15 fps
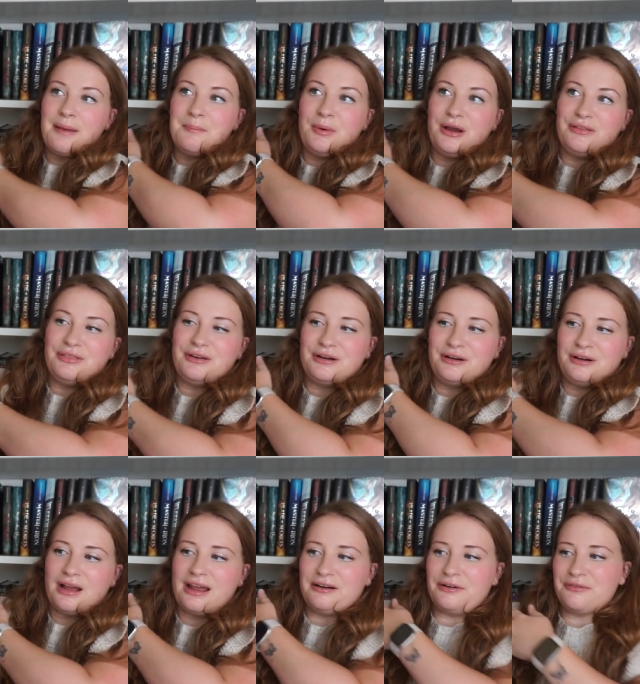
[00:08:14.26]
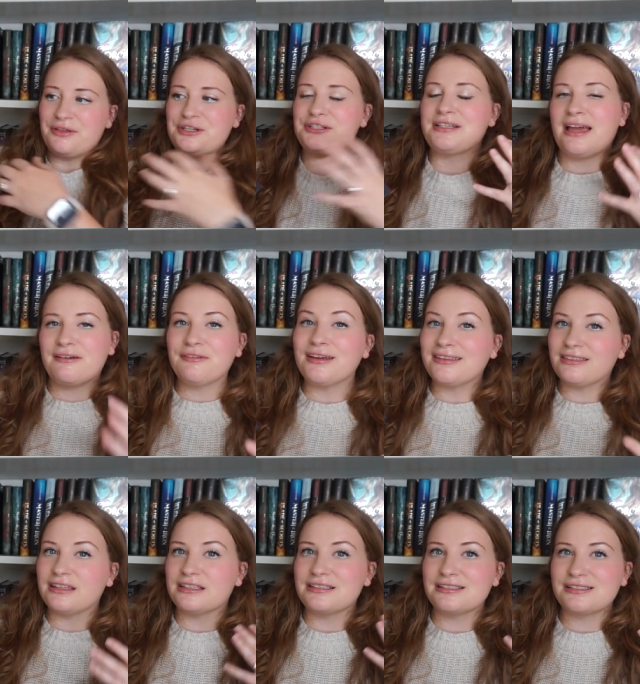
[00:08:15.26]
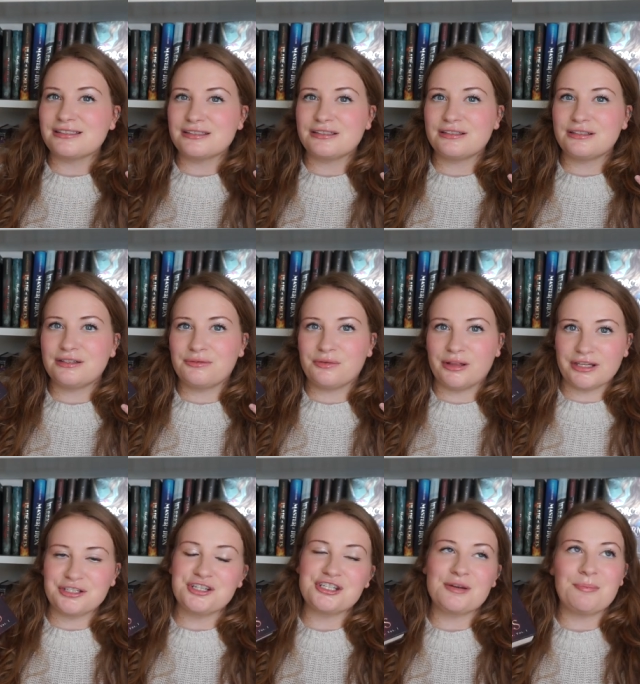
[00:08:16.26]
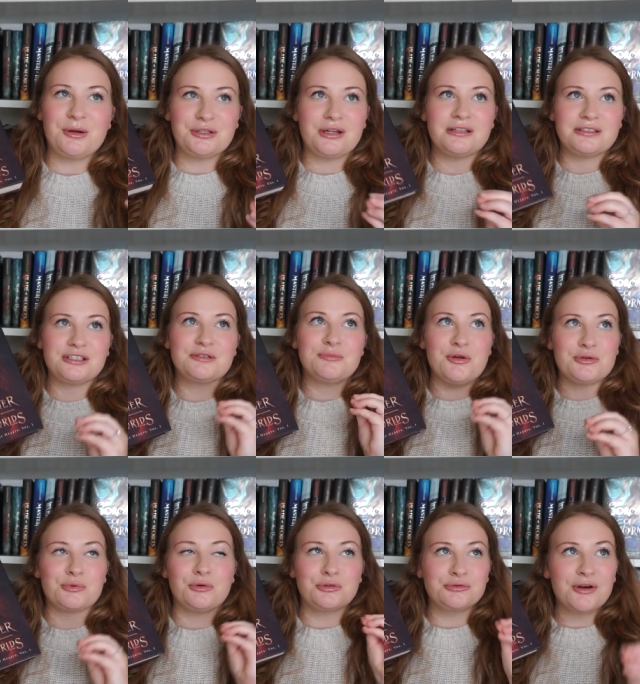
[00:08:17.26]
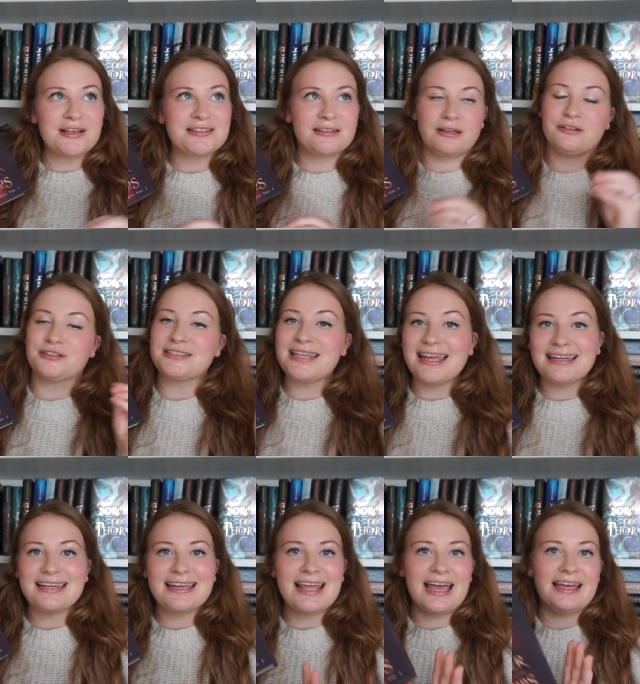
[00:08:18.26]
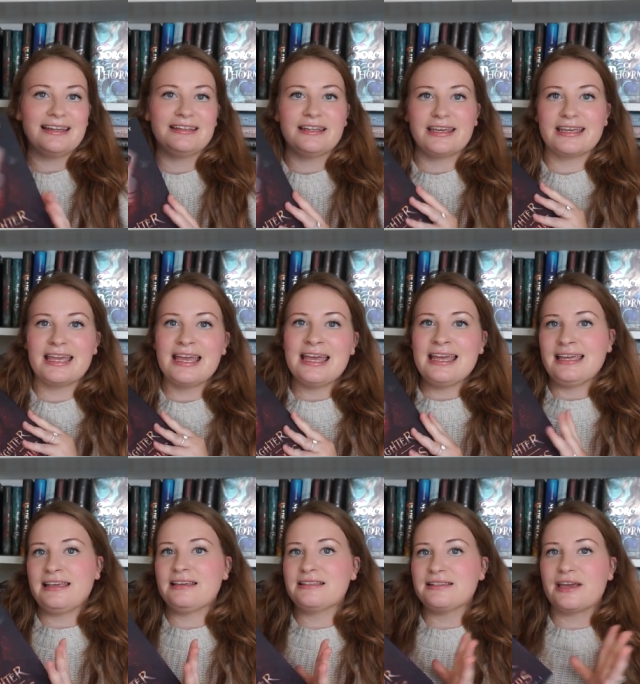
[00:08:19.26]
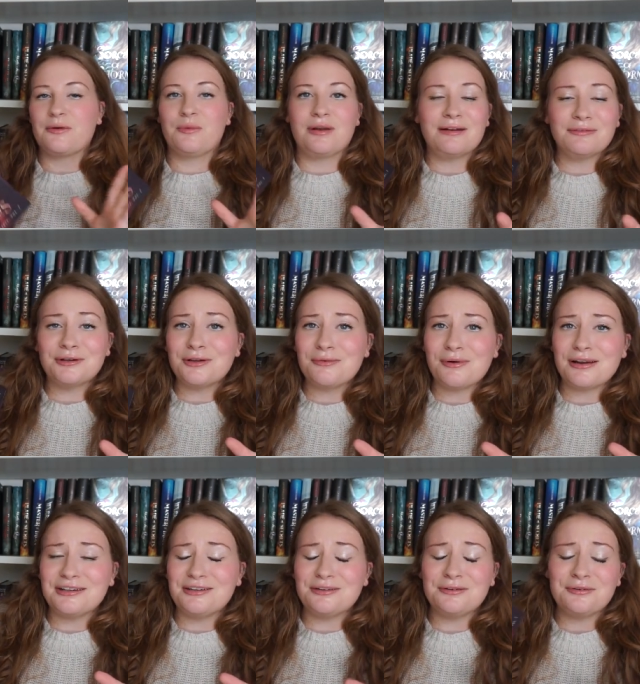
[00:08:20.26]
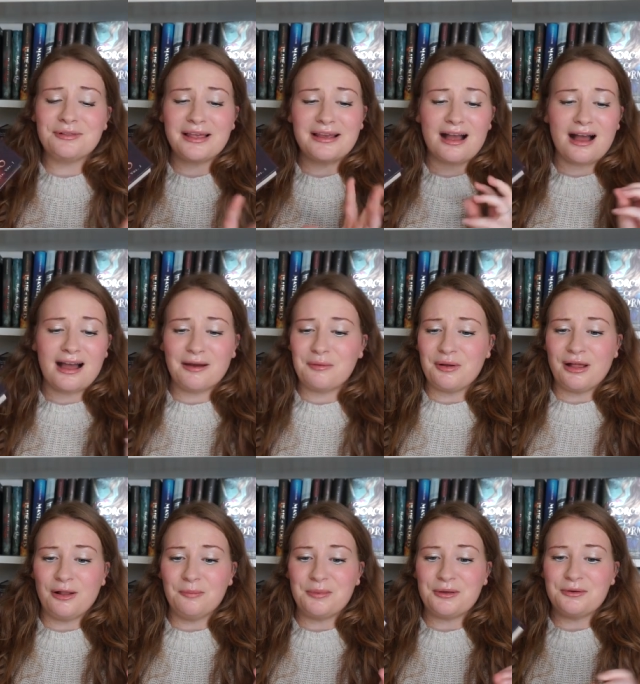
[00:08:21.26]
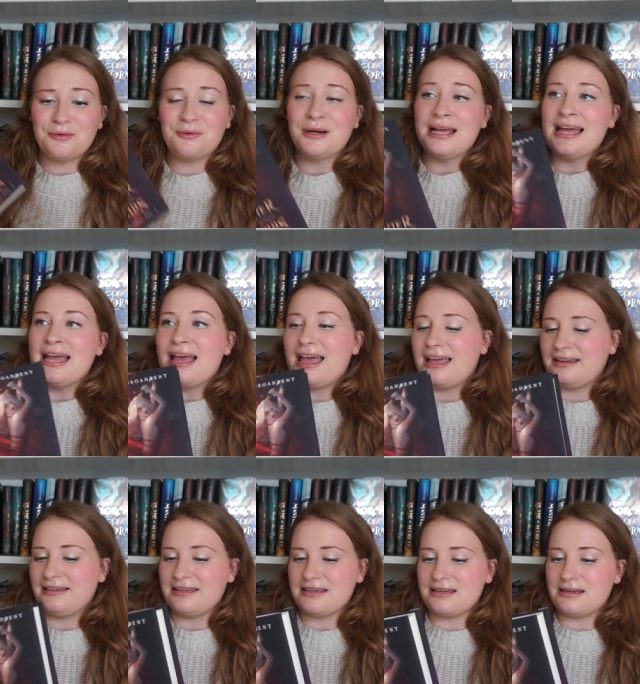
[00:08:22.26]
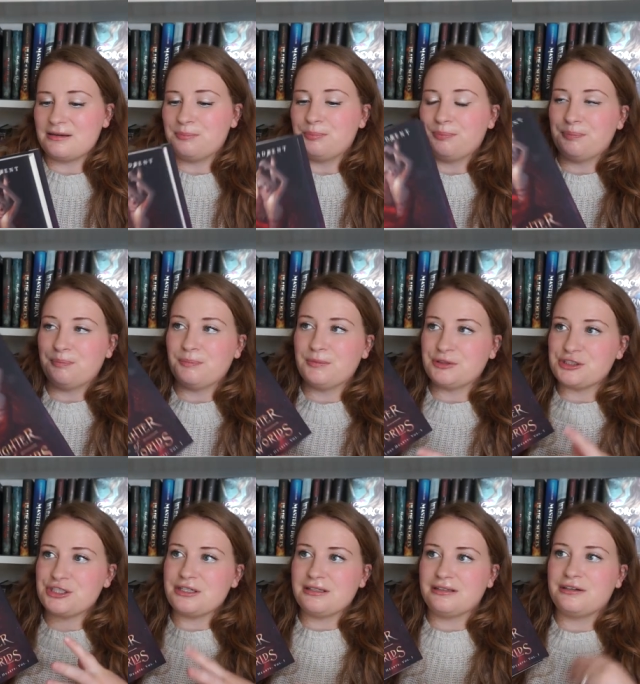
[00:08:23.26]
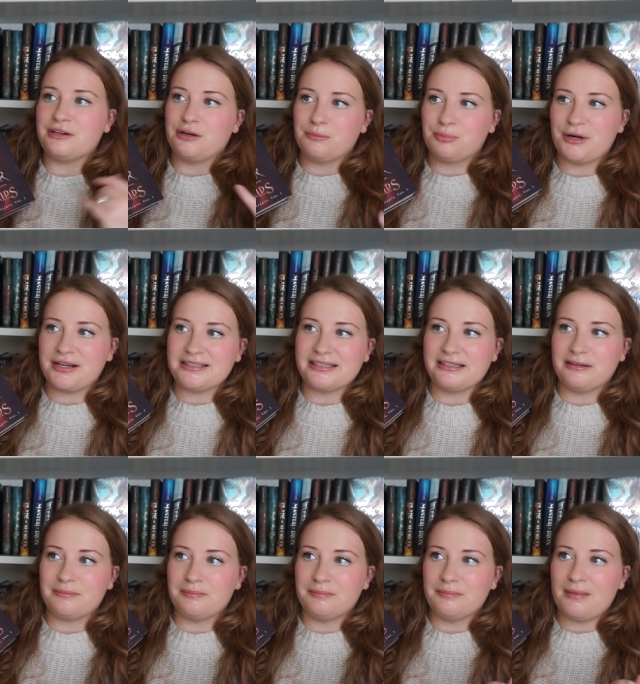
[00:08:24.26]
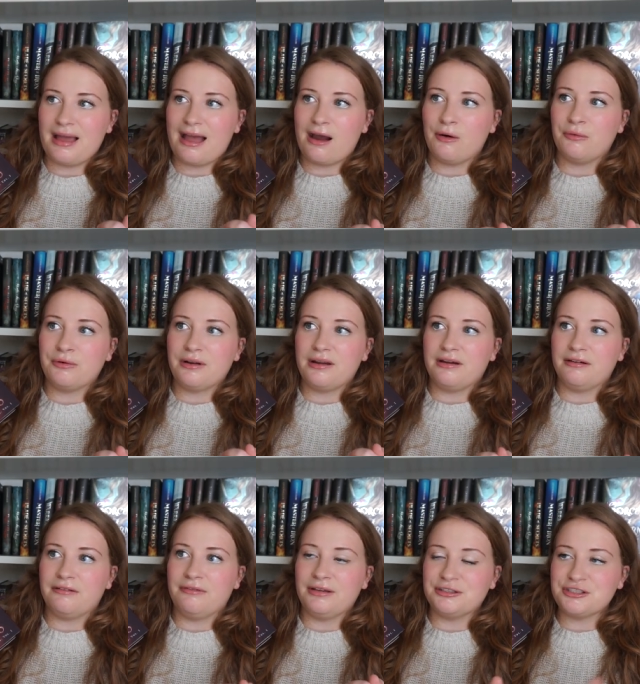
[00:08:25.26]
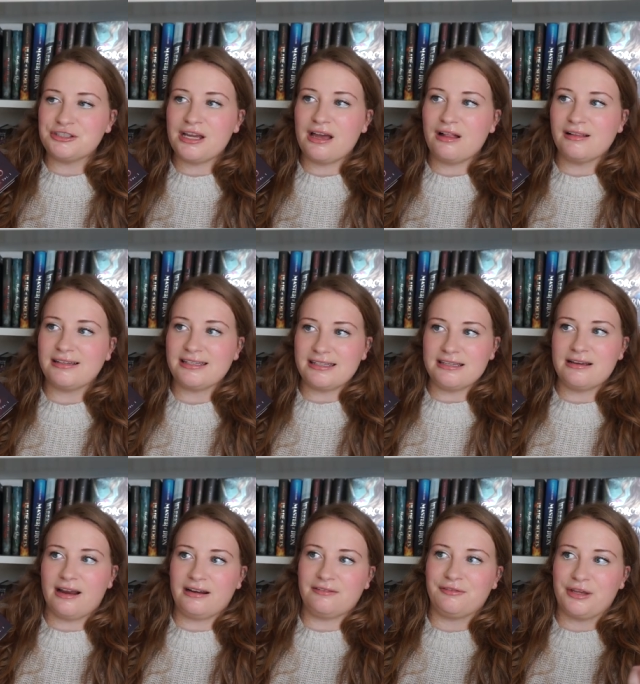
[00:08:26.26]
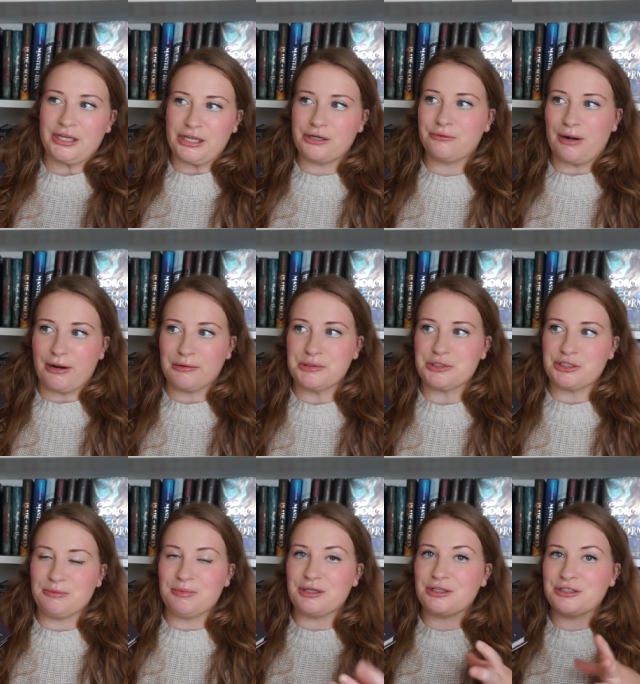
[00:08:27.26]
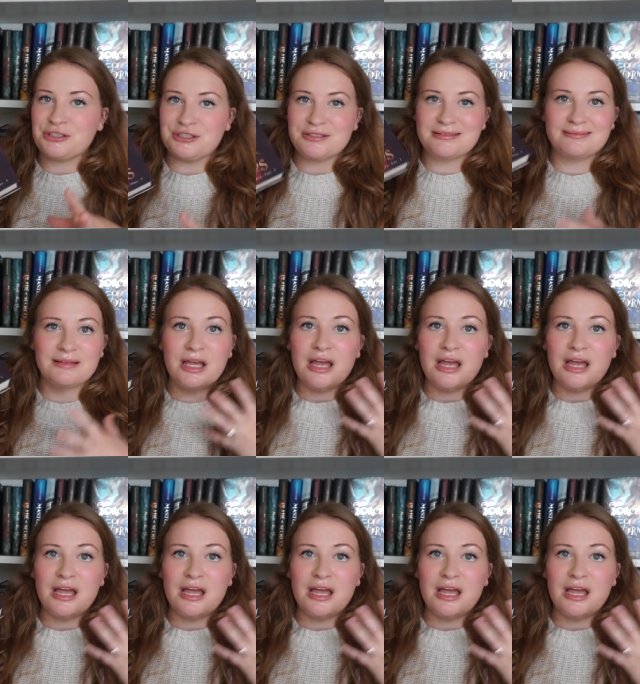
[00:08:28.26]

but they're, I don't know, they just have like this relationship built on such mutual trust and understanding, and like he's like, whatever you want to do, like I will help you, and she you know brings him out of his shell, and he kind of like grounds her because she's